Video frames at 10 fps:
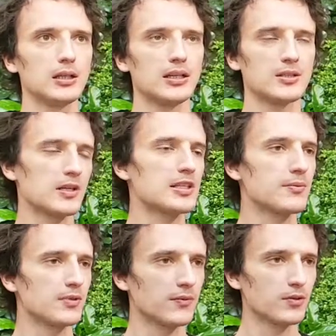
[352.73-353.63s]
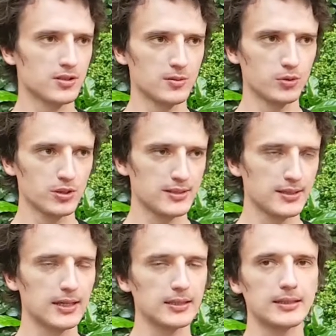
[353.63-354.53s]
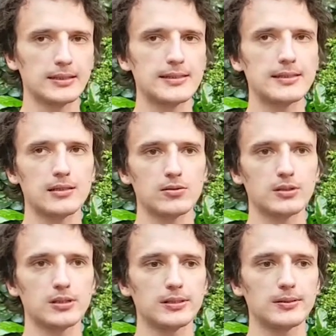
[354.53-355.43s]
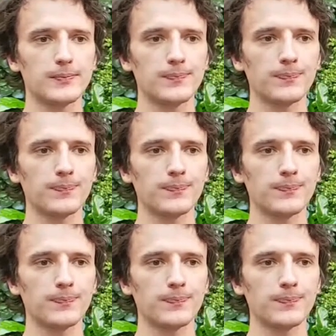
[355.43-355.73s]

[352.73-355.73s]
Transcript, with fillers: especially when I was in the Bundestag and listening to the